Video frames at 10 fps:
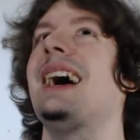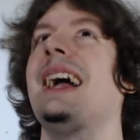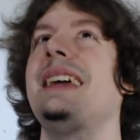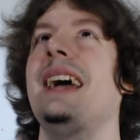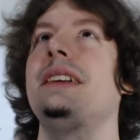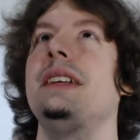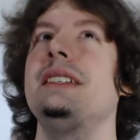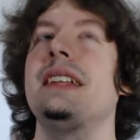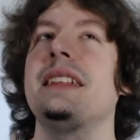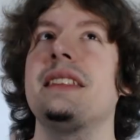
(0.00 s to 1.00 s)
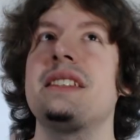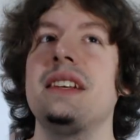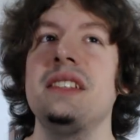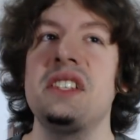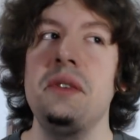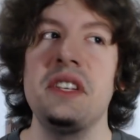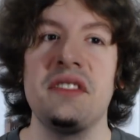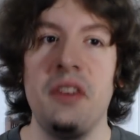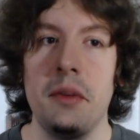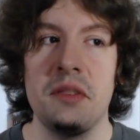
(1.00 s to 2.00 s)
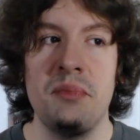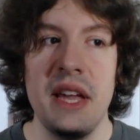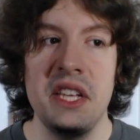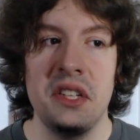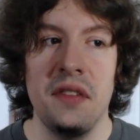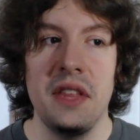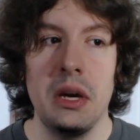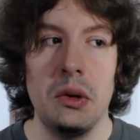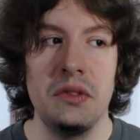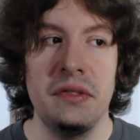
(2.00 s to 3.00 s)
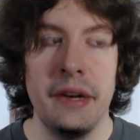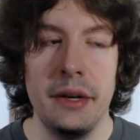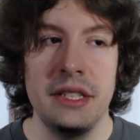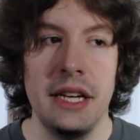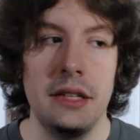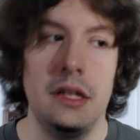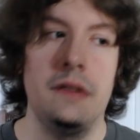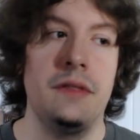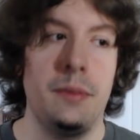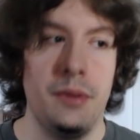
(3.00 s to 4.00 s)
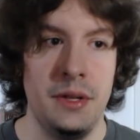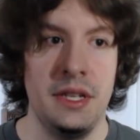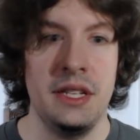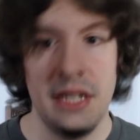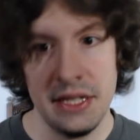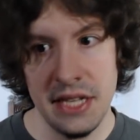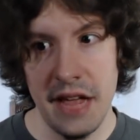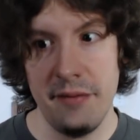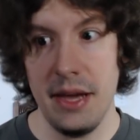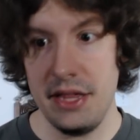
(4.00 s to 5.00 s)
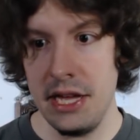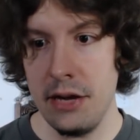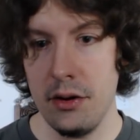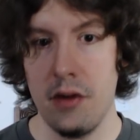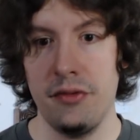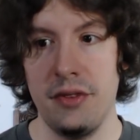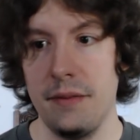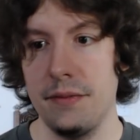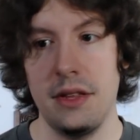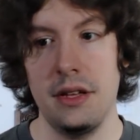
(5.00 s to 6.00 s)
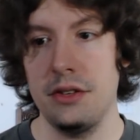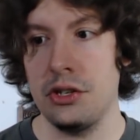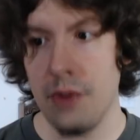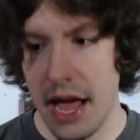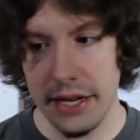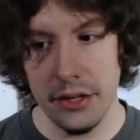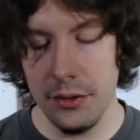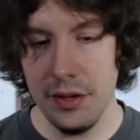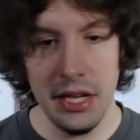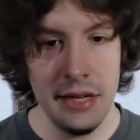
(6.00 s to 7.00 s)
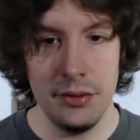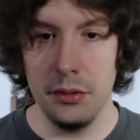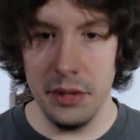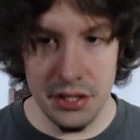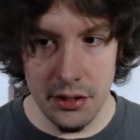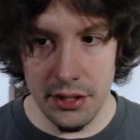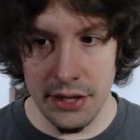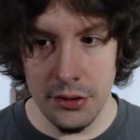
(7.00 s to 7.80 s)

I, I don't you know like the Zelda series is very much based on the old fairy tale of the princess gets saved by the hero from the dragon or the evil wizard,